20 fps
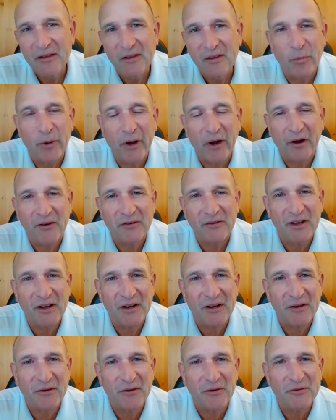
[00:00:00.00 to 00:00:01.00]
the parents got
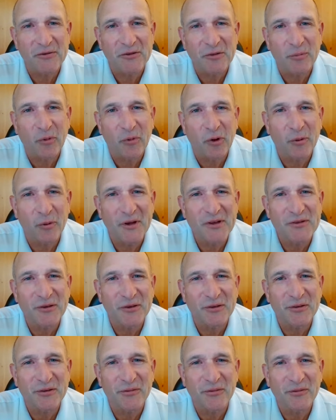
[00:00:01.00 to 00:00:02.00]
to go do some more
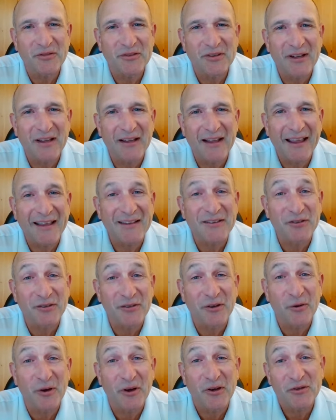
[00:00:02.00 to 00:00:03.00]
research to answer
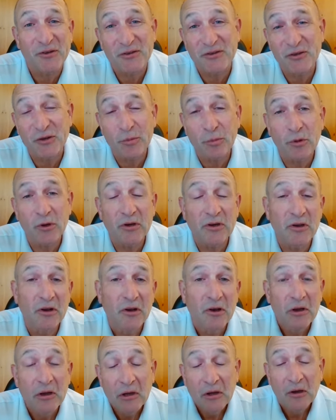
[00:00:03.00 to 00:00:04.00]
the questions in the book,
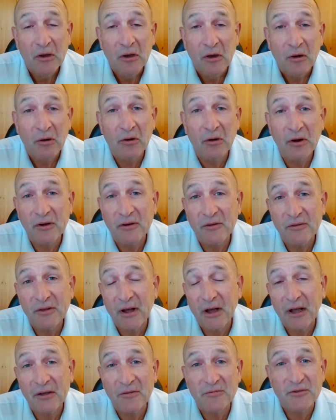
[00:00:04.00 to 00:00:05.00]
or
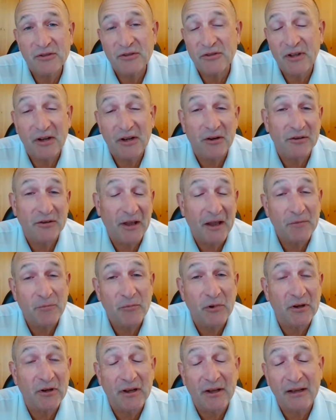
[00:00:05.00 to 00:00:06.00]
uh, just
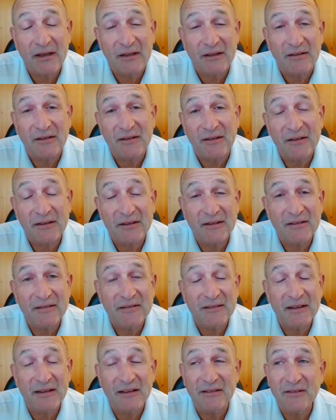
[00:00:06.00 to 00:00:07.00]
entertainment and
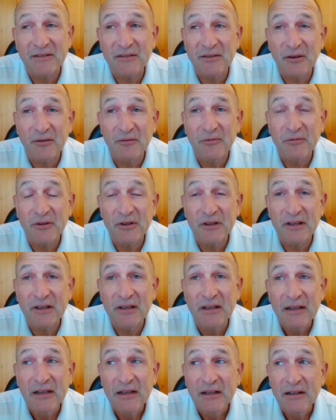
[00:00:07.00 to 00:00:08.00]
uh, and
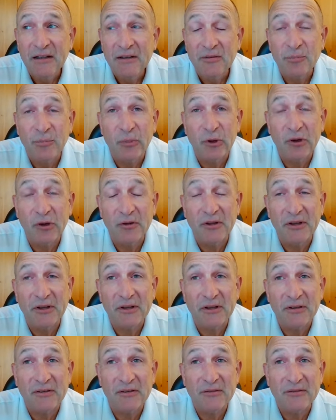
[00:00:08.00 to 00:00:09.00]
hopefully
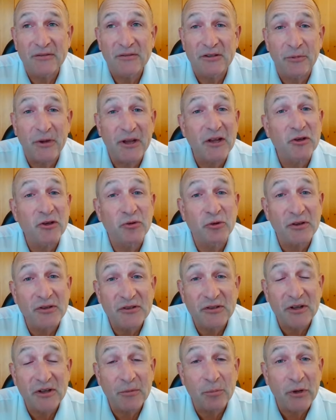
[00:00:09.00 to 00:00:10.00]
building some
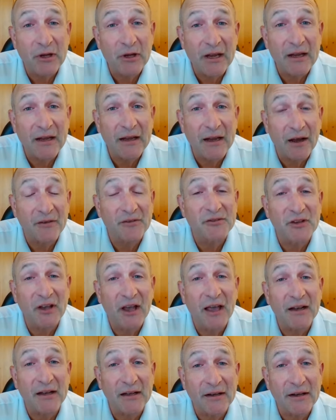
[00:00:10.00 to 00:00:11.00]
interest in being
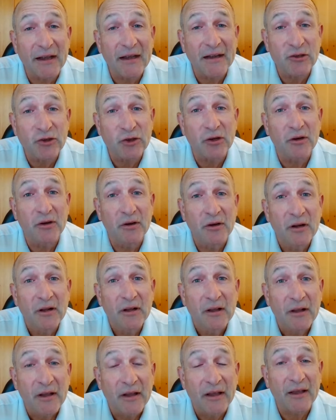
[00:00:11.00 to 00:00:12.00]
outside in nature
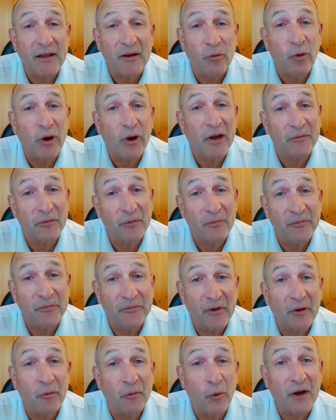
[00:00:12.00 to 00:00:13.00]
and away from
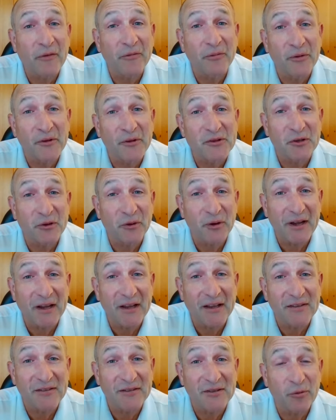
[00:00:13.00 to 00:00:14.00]
away from the
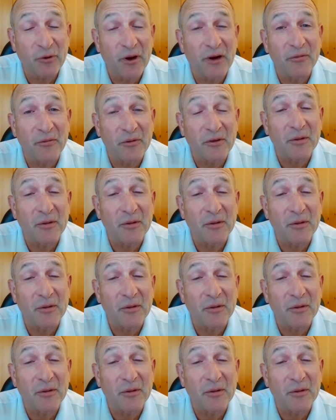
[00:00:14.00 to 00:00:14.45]
screens and away from